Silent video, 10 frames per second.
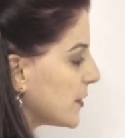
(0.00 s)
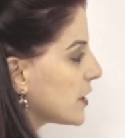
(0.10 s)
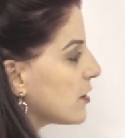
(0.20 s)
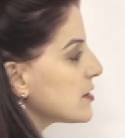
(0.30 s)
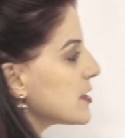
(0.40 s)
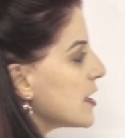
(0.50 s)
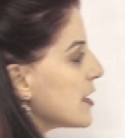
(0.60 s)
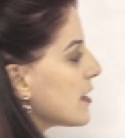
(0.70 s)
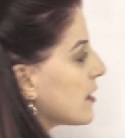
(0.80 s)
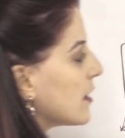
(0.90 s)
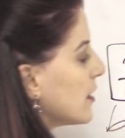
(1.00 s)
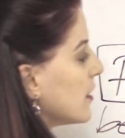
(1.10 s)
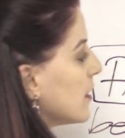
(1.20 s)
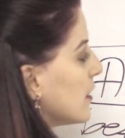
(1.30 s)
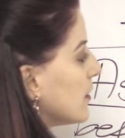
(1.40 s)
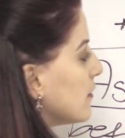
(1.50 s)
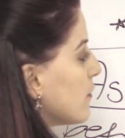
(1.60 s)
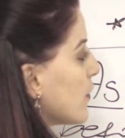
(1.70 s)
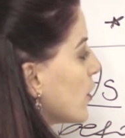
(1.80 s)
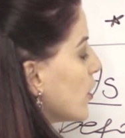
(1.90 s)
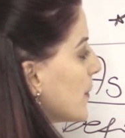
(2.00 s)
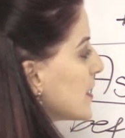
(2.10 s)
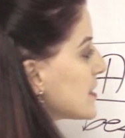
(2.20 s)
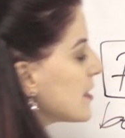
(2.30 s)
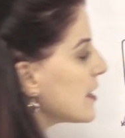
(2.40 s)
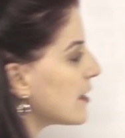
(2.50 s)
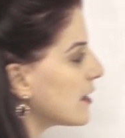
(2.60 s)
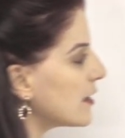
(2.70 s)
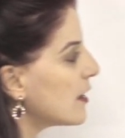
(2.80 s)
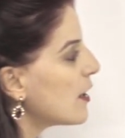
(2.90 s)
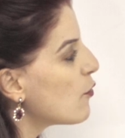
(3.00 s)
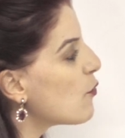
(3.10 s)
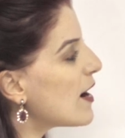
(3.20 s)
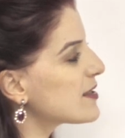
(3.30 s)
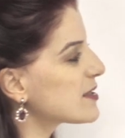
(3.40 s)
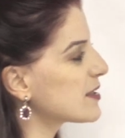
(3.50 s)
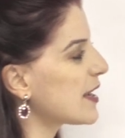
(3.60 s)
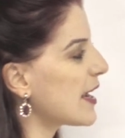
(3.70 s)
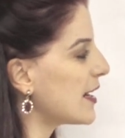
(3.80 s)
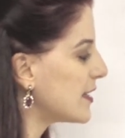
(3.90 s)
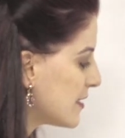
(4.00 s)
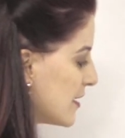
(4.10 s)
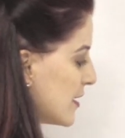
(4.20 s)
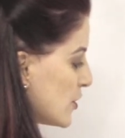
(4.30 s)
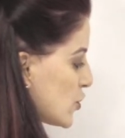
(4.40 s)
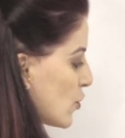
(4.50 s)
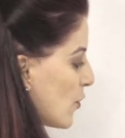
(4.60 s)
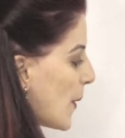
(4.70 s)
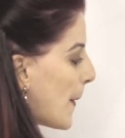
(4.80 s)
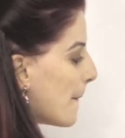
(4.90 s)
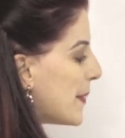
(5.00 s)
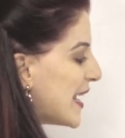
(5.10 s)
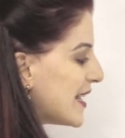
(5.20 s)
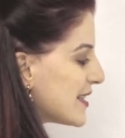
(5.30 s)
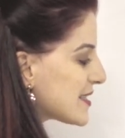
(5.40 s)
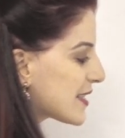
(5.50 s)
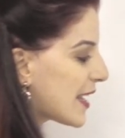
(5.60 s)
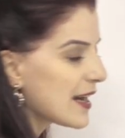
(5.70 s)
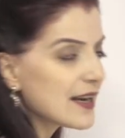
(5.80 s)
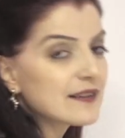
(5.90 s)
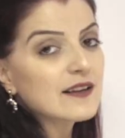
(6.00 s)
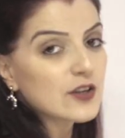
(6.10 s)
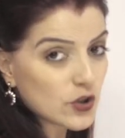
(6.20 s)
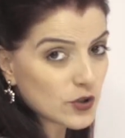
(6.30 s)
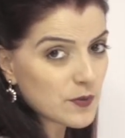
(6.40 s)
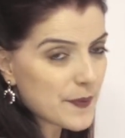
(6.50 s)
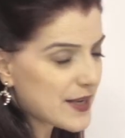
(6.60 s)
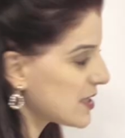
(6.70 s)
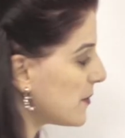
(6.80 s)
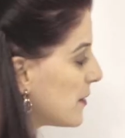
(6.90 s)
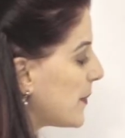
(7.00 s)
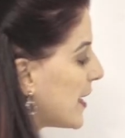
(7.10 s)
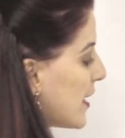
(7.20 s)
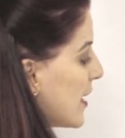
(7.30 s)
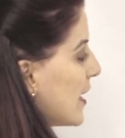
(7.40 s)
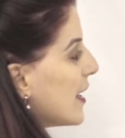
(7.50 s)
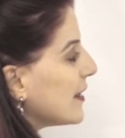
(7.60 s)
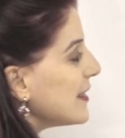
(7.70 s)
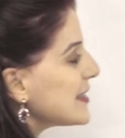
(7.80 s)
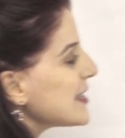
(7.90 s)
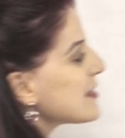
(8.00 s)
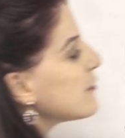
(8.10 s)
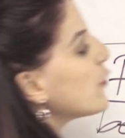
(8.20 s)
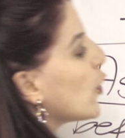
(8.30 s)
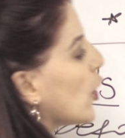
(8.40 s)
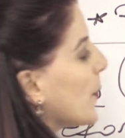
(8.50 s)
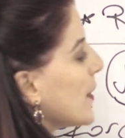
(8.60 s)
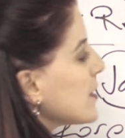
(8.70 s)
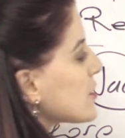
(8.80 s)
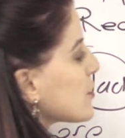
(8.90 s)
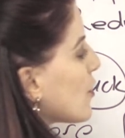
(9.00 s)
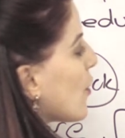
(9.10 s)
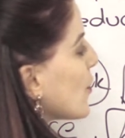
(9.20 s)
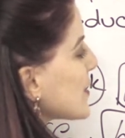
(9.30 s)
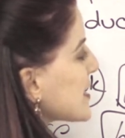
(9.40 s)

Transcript: because here the verb is here, was scared, so being scared could be possible, but this is the verb, so